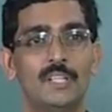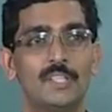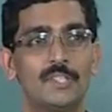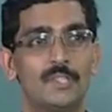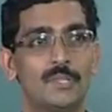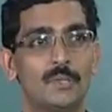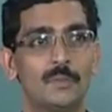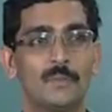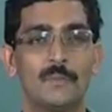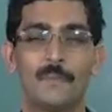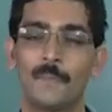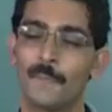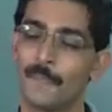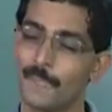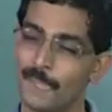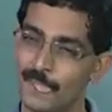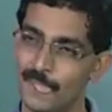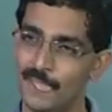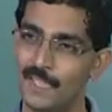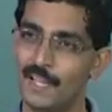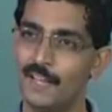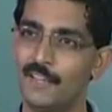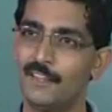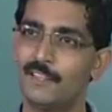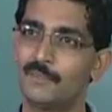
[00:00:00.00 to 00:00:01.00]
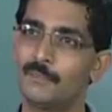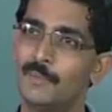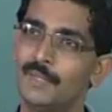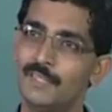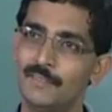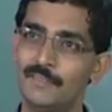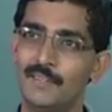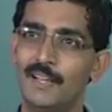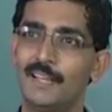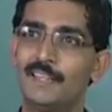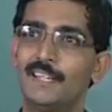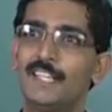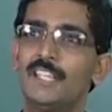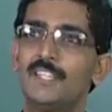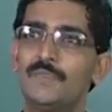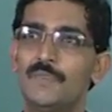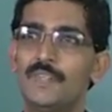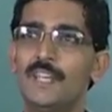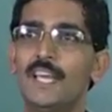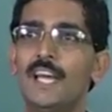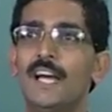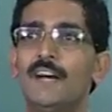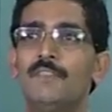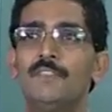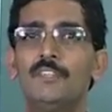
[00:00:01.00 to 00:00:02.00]
So that is, but at least we
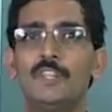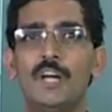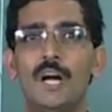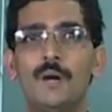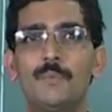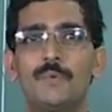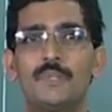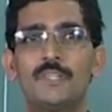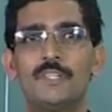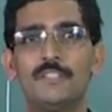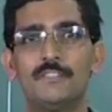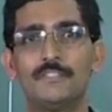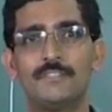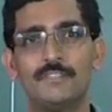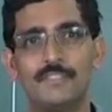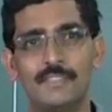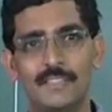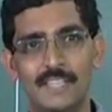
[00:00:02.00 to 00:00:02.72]
have the option of